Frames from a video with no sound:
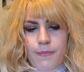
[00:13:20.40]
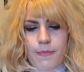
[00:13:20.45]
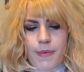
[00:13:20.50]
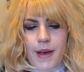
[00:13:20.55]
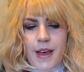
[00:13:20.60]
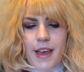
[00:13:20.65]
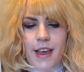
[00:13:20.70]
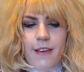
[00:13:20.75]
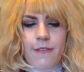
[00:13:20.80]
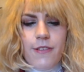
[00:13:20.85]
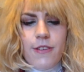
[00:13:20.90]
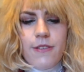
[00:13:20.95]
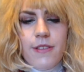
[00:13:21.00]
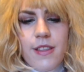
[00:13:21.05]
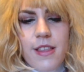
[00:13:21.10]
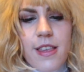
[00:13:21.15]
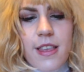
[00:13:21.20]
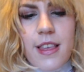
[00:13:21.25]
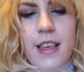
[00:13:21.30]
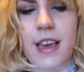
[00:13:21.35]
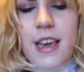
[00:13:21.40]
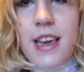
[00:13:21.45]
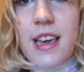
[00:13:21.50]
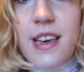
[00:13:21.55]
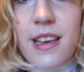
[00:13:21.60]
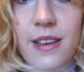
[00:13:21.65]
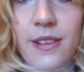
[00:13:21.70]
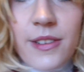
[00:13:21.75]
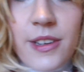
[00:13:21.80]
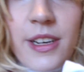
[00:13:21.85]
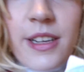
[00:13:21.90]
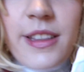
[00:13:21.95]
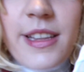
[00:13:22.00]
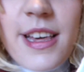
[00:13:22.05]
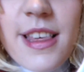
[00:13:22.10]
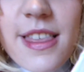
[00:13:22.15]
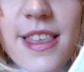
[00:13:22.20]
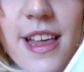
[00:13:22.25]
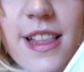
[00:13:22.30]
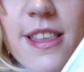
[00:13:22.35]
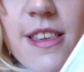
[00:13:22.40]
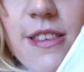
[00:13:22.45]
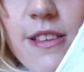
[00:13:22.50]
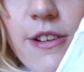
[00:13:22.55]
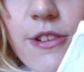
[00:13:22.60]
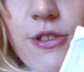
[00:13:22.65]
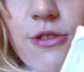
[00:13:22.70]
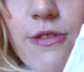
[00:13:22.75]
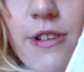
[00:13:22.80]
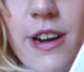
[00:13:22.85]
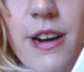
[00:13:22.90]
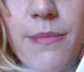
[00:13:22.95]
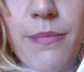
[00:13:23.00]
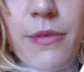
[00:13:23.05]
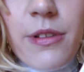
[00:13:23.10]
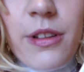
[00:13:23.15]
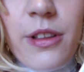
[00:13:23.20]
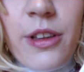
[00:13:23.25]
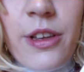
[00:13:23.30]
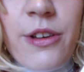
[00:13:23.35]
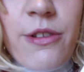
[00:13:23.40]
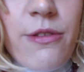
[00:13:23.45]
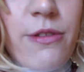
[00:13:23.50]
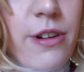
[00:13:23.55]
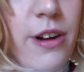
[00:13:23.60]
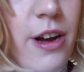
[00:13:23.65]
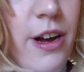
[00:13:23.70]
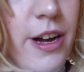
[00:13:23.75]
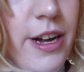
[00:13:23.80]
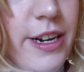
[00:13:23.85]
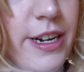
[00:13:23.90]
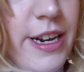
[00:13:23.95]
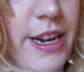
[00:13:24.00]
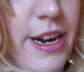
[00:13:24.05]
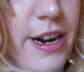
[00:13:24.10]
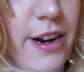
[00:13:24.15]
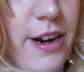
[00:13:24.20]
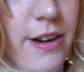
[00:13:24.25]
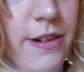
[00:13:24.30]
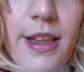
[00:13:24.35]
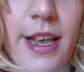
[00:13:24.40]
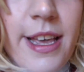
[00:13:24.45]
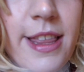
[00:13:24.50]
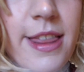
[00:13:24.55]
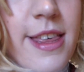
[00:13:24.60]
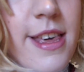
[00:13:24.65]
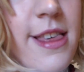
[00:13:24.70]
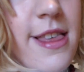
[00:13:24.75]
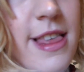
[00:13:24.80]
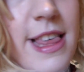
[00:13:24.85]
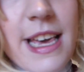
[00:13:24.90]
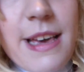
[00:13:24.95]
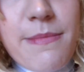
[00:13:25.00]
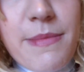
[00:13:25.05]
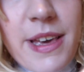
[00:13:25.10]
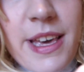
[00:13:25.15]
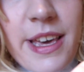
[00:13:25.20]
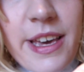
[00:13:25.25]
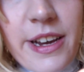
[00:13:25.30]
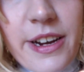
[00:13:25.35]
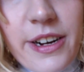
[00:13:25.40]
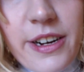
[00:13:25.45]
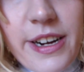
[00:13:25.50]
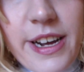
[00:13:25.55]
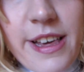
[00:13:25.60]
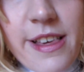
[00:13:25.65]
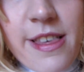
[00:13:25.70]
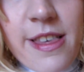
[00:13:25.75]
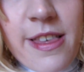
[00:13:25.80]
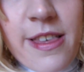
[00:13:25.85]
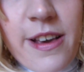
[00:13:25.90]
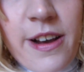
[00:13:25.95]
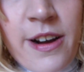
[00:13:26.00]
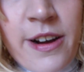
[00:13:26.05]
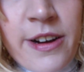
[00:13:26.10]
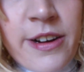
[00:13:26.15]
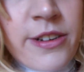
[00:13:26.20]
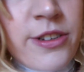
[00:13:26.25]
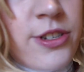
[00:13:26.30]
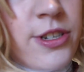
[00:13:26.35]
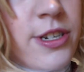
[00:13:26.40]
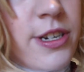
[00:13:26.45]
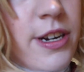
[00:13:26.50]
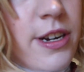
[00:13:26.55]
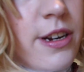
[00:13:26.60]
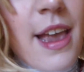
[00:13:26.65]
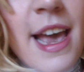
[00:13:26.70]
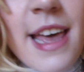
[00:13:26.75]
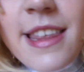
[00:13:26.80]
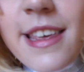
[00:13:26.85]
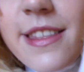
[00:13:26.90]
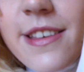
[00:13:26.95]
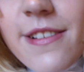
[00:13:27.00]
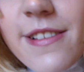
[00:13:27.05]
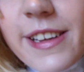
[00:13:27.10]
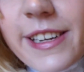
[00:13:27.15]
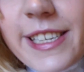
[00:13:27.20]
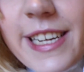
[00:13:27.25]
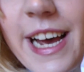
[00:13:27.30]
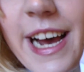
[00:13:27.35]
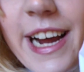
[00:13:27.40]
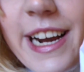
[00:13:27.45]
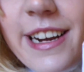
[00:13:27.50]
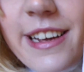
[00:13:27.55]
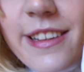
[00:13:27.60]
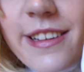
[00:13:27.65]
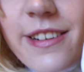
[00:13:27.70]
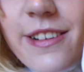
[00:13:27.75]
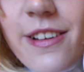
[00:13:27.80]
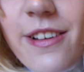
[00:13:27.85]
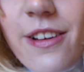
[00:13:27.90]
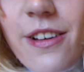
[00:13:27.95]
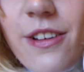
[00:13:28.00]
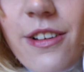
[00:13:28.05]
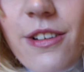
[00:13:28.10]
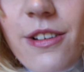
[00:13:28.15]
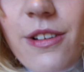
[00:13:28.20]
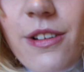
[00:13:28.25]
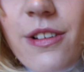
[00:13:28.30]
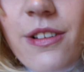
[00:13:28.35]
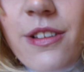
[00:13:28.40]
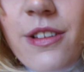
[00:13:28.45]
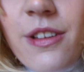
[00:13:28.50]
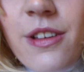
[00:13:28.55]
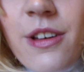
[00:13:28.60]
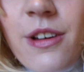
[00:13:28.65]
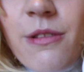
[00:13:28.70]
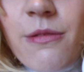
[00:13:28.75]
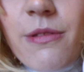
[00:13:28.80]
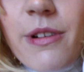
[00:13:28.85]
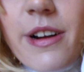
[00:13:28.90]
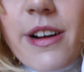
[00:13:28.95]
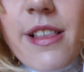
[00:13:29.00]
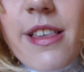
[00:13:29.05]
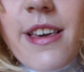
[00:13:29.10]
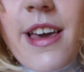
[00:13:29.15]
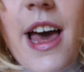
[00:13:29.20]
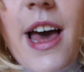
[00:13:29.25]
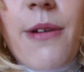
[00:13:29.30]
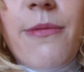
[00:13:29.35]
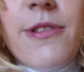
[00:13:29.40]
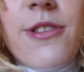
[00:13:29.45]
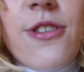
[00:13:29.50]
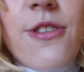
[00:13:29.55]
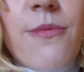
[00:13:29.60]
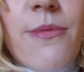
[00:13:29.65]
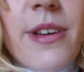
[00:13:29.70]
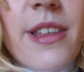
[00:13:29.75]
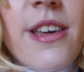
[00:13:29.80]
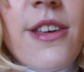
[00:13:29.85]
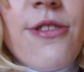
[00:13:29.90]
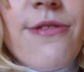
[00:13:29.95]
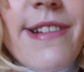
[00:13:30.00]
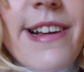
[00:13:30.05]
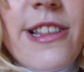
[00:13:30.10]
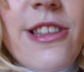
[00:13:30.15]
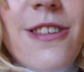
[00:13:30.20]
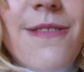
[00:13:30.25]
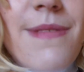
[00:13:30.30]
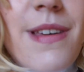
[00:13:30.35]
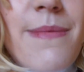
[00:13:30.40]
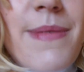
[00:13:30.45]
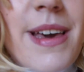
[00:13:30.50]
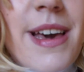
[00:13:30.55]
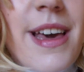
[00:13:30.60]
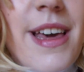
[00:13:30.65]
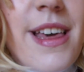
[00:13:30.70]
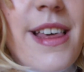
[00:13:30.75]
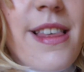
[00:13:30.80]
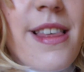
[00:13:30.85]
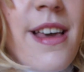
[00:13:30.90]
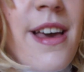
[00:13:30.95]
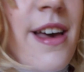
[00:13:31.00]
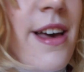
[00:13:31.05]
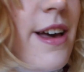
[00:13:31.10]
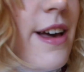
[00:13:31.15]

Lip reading: But if you can see, these lenses are straight up glued on here. Like this seam here is serged, and then there's a tiny little hole where it's cut, which is really strange to me because